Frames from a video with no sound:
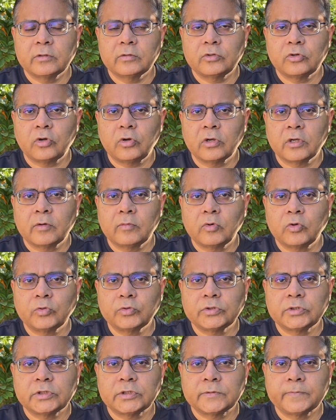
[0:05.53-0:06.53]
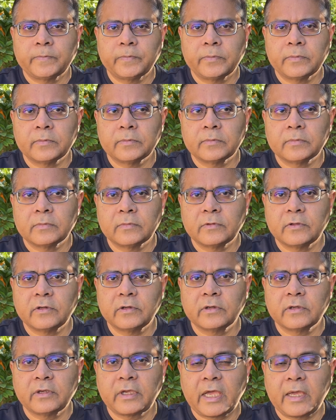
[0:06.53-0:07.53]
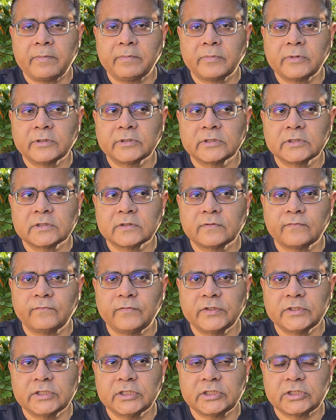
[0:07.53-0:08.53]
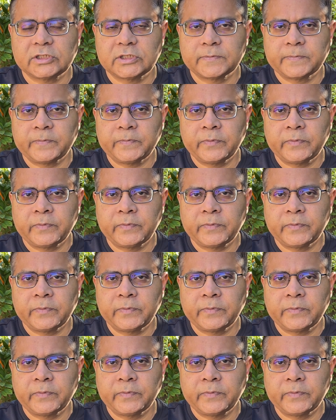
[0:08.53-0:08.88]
to talk about the campus visit.